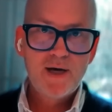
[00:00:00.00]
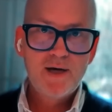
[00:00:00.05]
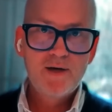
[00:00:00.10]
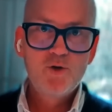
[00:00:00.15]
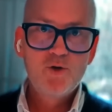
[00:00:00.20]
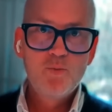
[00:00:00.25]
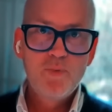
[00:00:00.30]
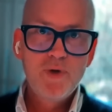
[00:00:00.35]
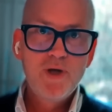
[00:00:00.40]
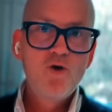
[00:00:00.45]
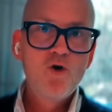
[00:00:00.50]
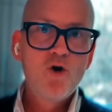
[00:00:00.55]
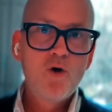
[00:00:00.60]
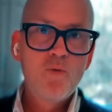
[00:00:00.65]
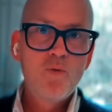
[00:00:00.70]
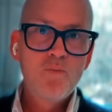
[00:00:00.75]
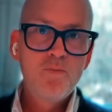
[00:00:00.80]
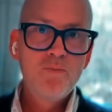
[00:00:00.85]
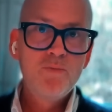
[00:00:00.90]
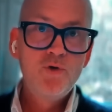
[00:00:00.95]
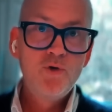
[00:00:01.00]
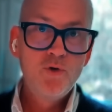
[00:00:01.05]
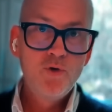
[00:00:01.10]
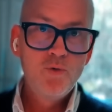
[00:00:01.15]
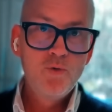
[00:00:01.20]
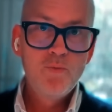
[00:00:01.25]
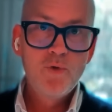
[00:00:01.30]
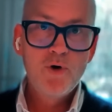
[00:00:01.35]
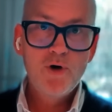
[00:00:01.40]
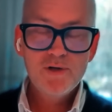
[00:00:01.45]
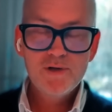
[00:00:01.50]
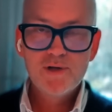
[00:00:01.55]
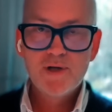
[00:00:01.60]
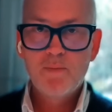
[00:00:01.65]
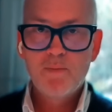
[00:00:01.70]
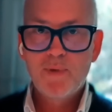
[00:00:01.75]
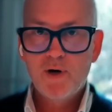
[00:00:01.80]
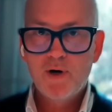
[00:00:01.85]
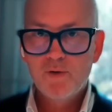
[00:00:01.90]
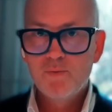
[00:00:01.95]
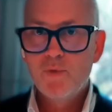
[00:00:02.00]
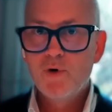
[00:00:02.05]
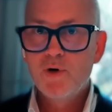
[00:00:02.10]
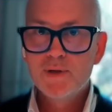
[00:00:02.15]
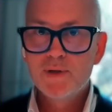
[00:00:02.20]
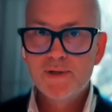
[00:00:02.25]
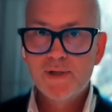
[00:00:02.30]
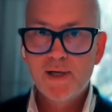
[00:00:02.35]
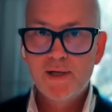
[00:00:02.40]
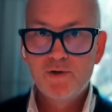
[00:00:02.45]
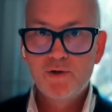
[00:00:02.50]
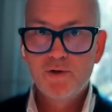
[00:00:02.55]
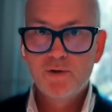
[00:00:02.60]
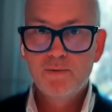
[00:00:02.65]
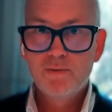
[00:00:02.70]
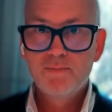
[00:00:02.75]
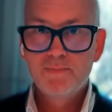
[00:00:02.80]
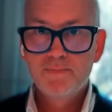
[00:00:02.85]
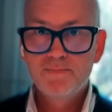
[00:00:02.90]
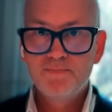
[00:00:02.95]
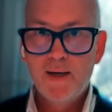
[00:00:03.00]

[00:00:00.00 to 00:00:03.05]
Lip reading: start to become too much about monetization.